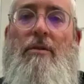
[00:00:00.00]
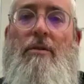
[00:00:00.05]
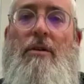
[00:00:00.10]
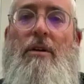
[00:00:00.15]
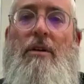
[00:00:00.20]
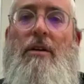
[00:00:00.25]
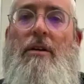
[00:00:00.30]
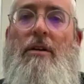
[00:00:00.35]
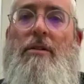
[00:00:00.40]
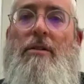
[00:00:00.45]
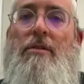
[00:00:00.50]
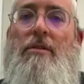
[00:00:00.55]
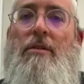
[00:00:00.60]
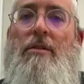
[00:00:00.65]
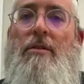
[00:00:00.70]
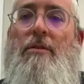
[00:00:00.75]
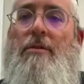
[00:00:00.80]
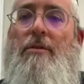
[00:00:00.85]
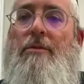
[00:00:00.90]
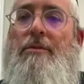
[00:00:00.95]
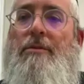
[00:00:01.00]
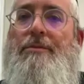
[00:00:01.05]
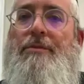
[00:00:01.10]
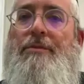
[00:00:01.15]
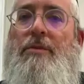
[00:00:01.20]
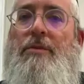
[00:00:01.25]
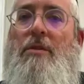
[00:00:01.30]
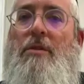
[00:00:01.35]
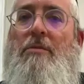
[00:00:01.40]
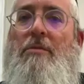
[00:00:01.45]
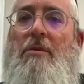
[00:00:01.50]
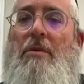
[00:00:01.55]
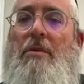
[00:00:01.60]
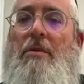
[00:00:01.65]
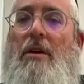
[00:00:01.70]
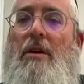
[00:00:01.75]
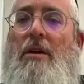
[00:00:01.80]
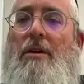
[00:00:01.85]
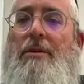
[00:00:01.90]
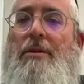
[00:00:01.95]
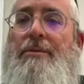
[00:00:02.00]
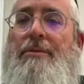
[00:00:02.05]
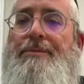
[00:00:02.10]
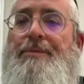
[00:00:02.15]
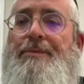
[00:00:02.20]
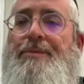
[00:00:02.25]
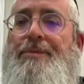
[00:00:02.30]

Okay, so Siman Pei